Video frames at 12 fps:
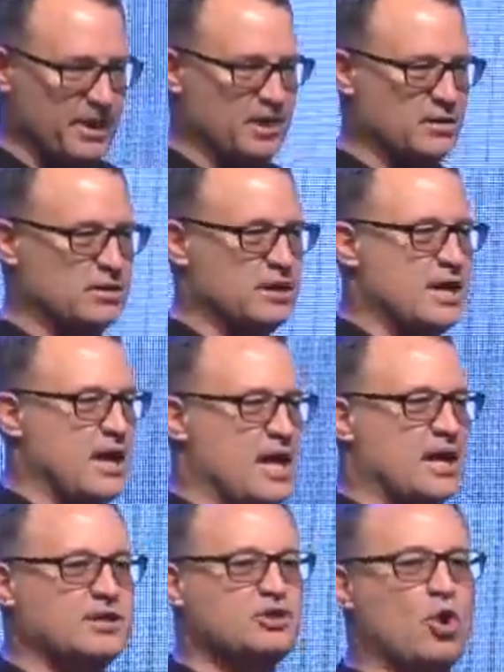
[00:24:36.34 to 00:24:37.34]
there.
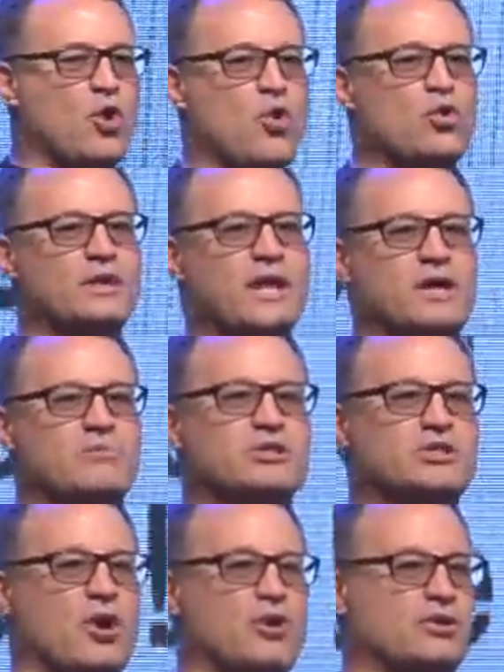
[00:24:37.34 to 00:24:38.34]
And I don't let them
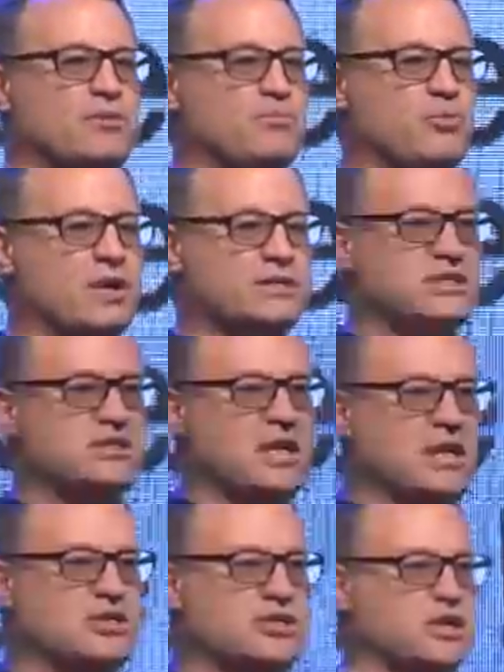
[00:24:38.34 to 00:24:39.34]
start the
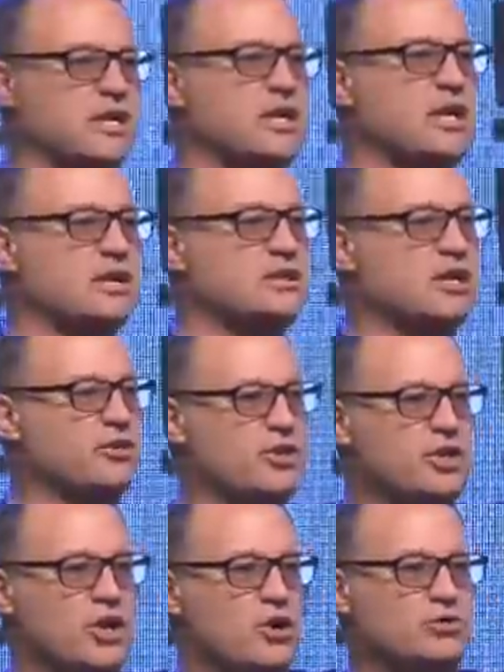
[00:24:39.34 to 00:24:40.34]
presentation until the
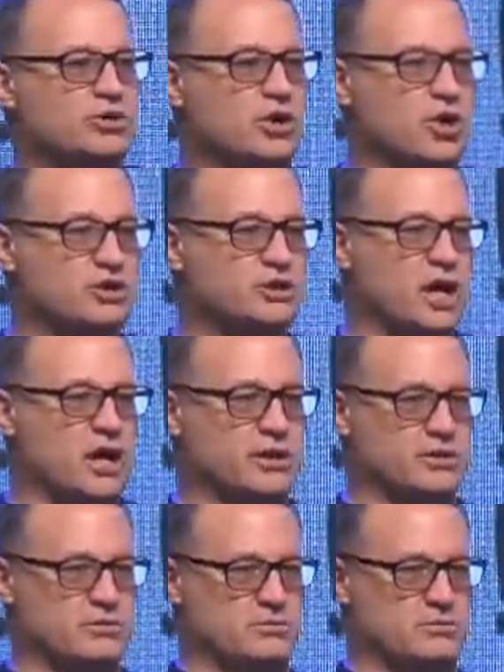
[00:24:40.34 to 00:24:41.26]
notes are done.